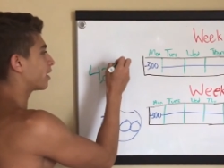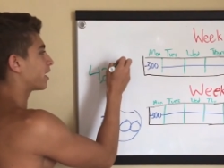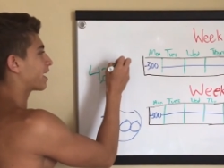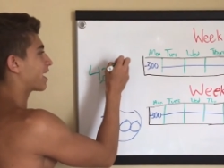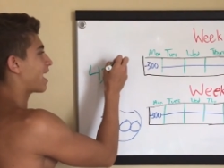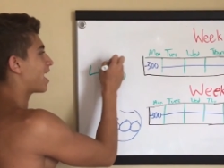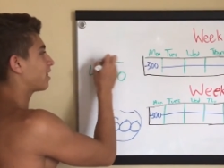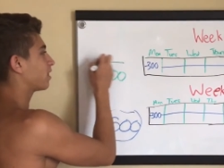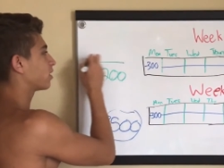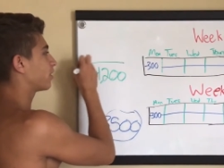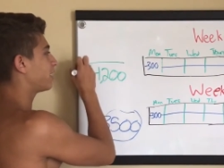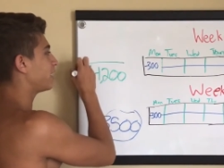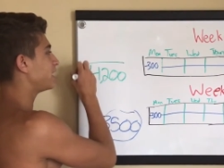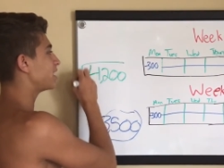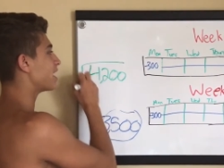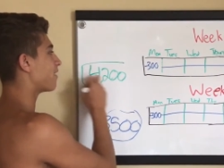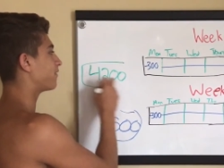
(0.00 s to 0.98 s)
in a
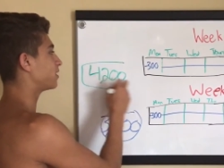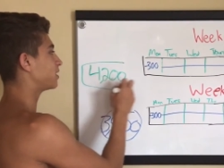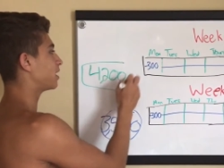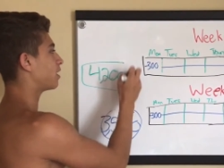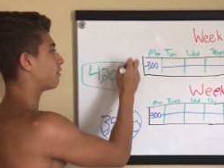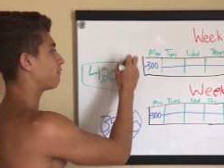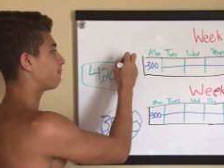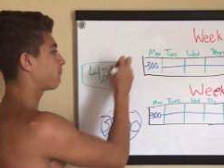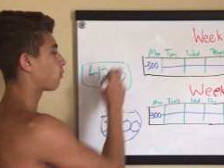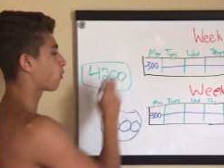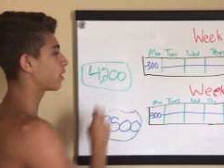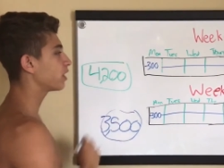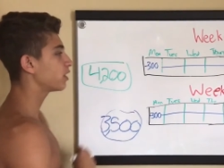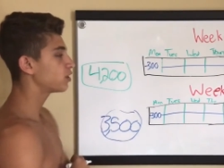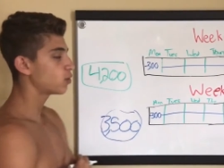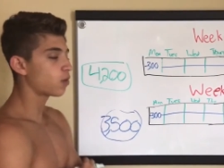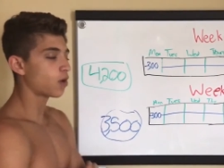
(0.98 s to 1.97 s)
calorie deficit of
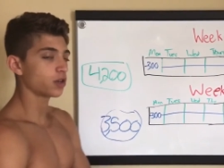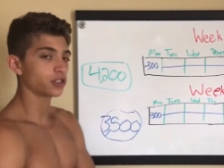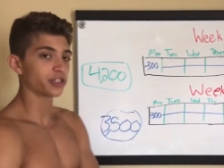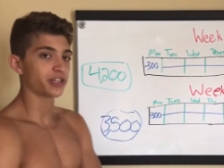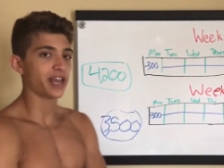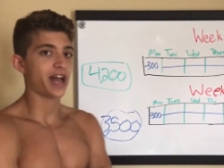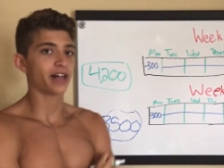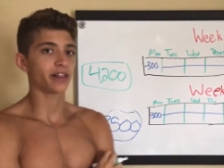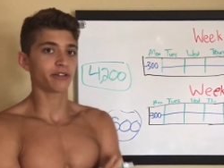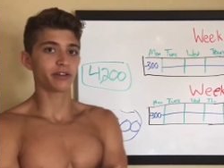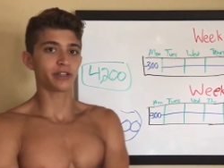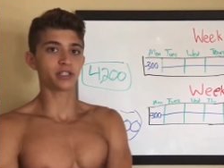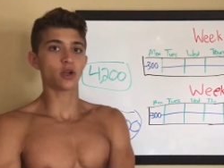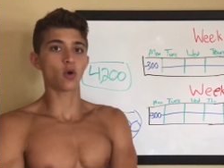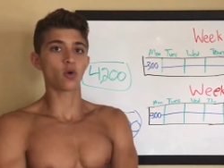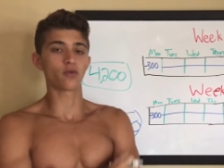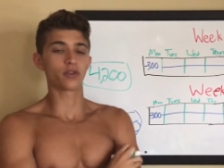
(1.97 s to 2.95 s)
forty-two hundred
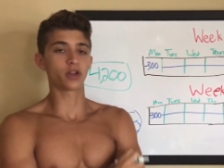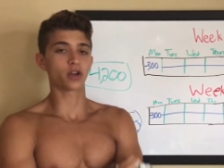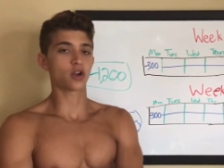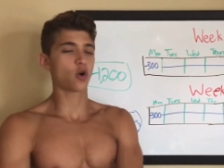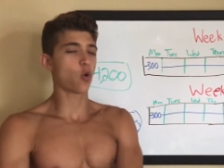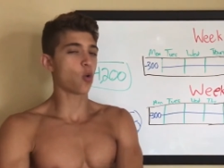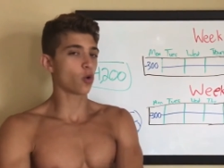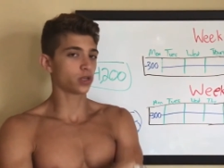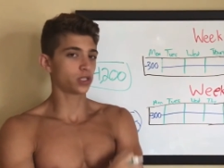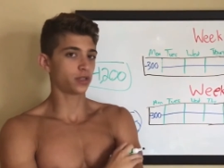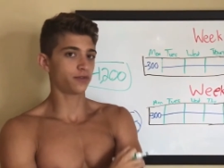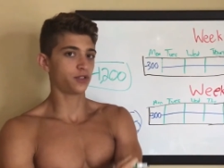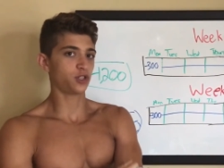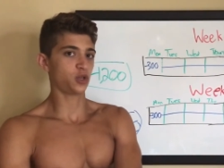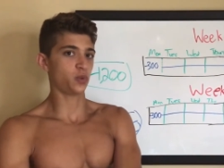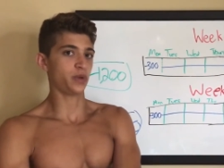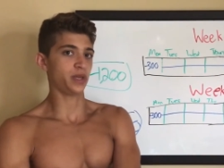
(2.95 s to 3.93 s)
calories over the course of
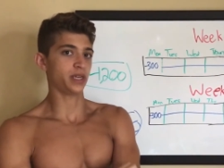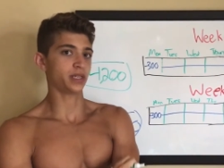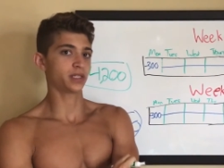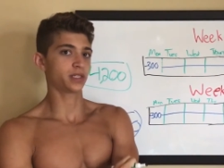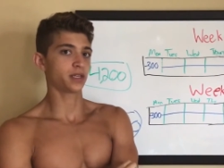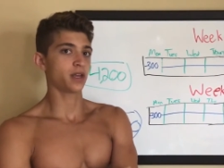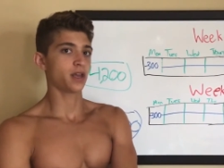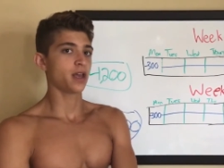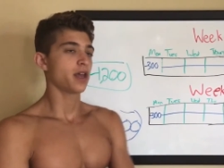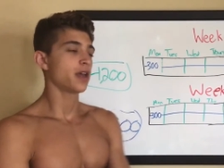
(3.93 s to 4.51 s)
two weeks.